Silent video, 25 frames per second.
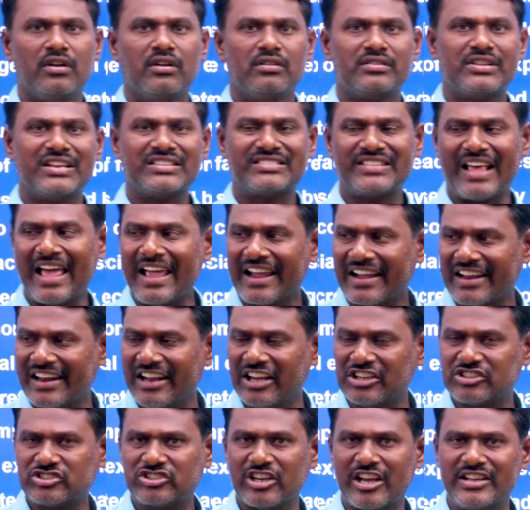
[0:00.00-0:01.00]
the
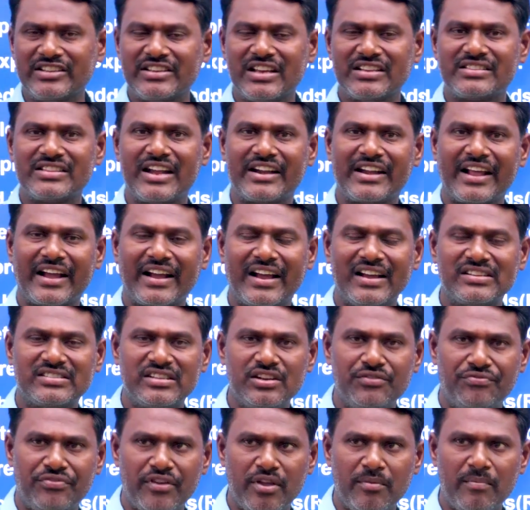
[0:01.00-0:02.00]
cyclic changes that occurs
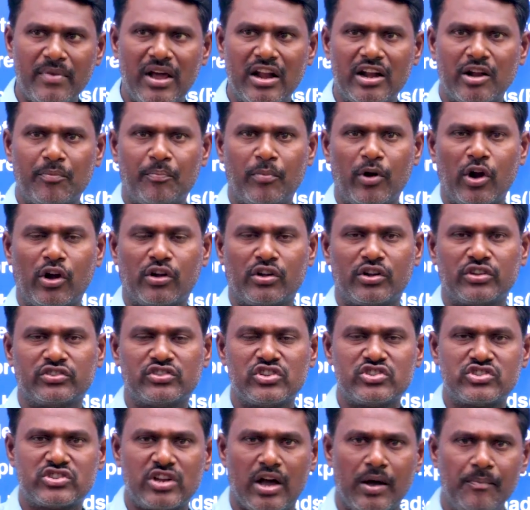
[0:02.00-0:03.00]
in female reproductive
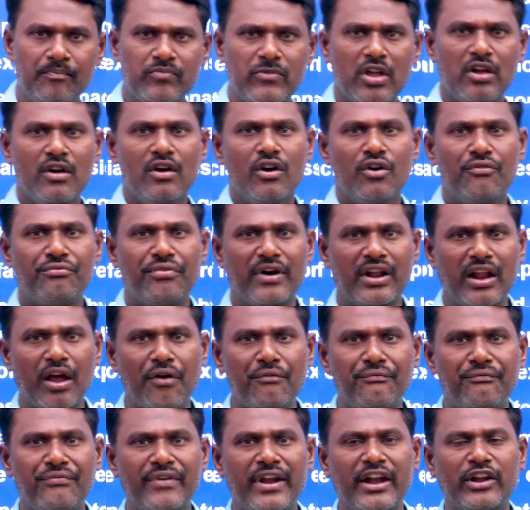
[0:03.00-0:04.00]
system for
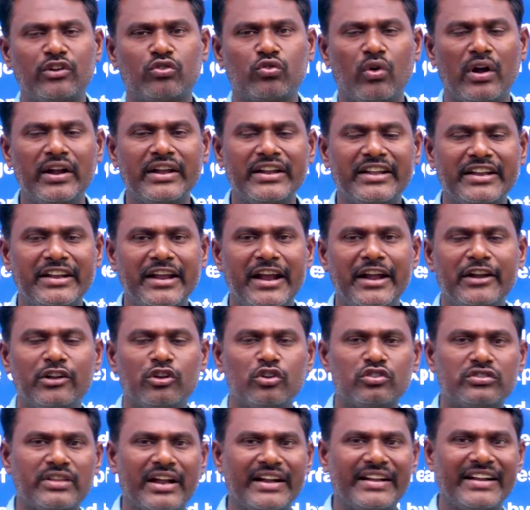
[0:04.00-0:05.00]
every 28
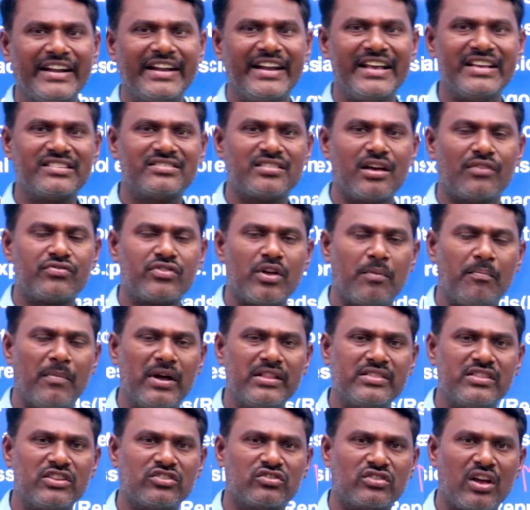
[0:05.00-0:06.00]
to 30 days of the
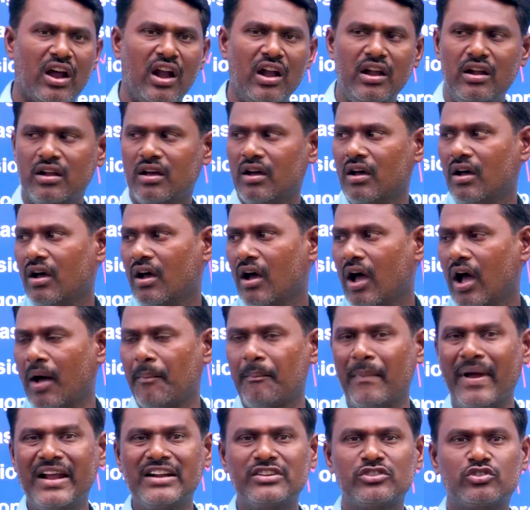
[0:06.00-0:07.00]
month is called a
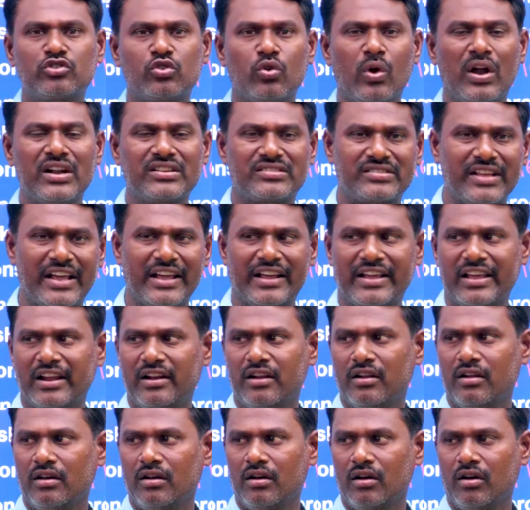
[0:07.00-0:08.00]
menstrual cycle.
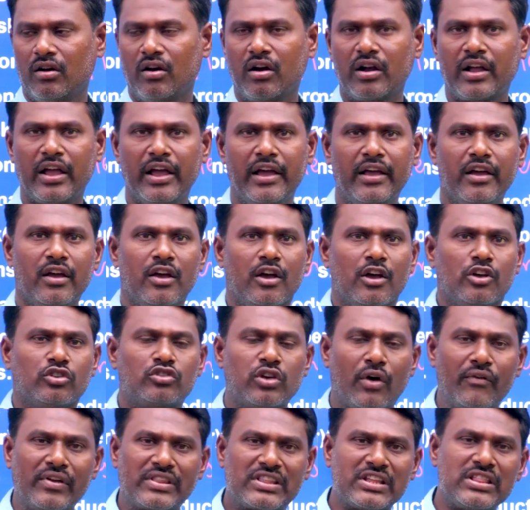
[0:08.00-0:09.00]
Okay,
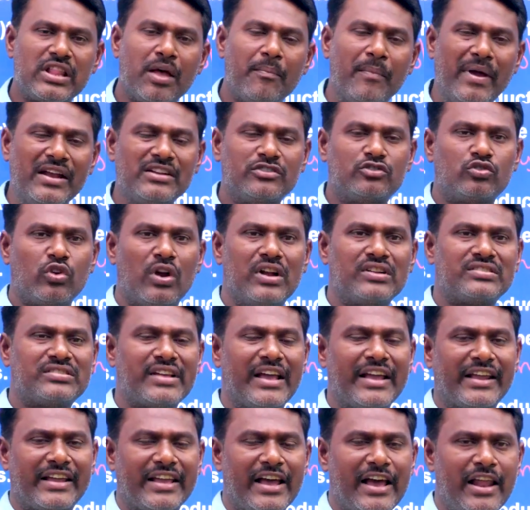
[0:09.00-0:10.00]
so within the menstrual
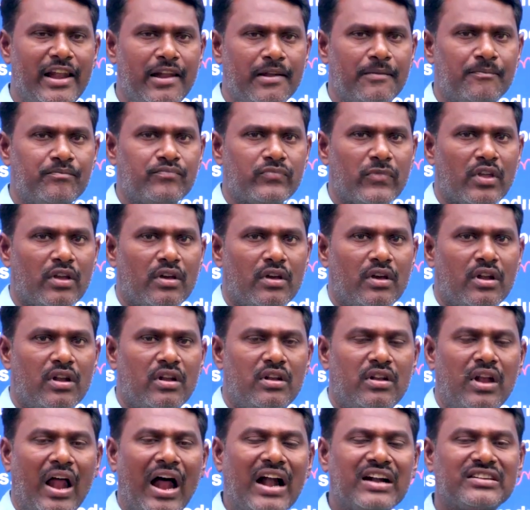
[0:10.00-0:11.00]
cycle,
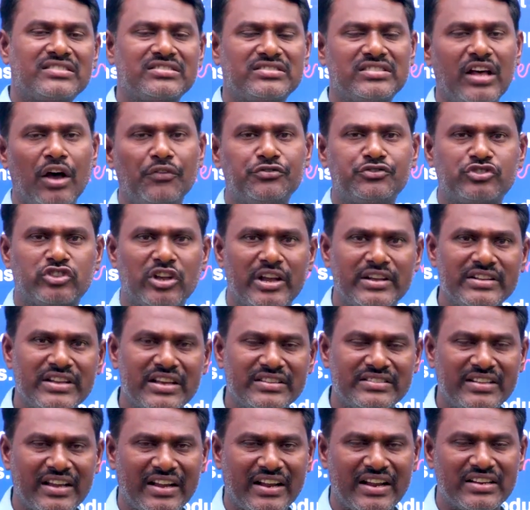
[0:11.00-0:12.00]
lots of
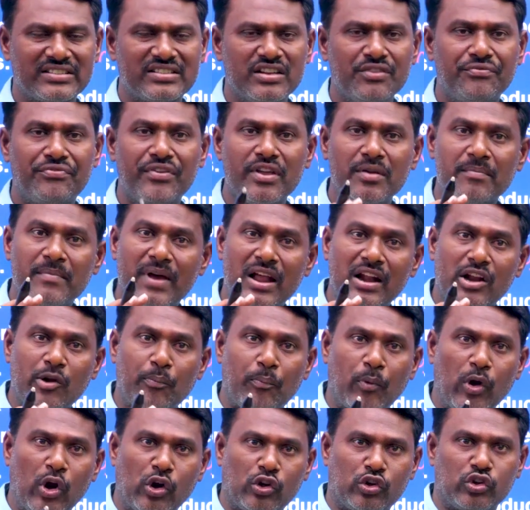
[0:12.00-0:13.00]
changes occurs in female
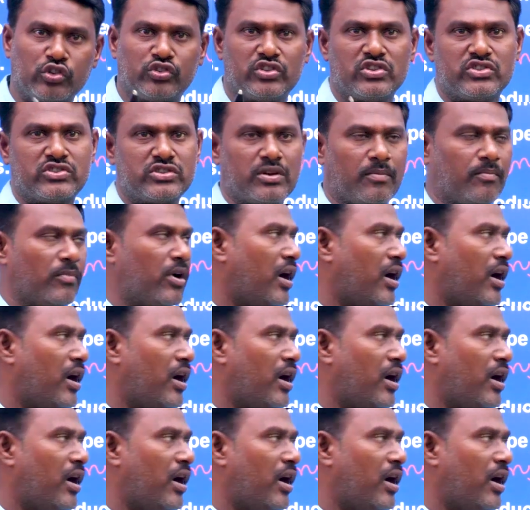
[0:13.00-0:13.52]
reproductive system,